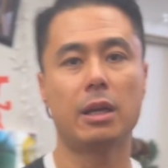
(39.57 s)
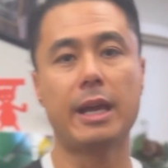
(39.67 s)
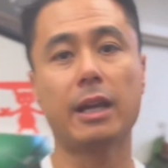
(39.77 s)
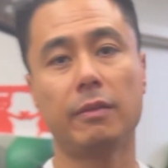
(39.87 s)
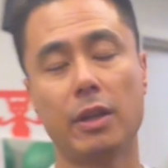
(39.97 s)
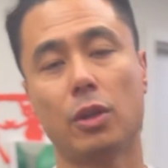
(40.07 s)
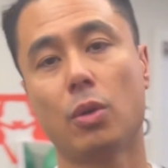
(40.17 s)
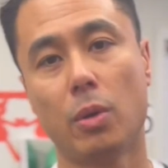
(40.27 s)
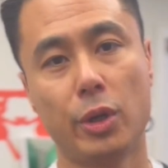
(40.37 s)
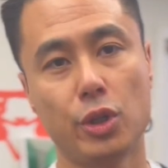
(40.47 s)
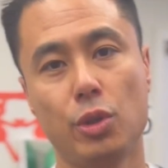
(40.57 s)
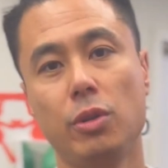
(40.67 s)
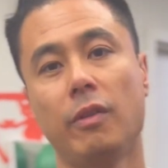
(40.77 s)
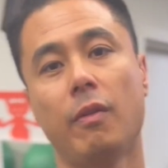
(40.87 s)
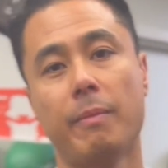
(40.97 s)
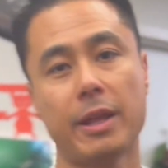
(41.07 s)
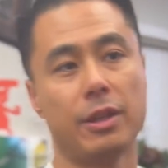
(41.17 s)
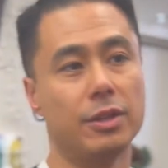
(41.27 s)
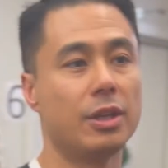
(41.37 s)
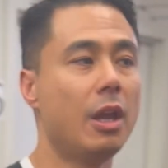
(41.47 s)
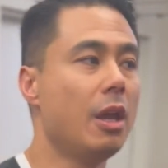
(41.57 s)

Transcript: activate their core, there's two different methods.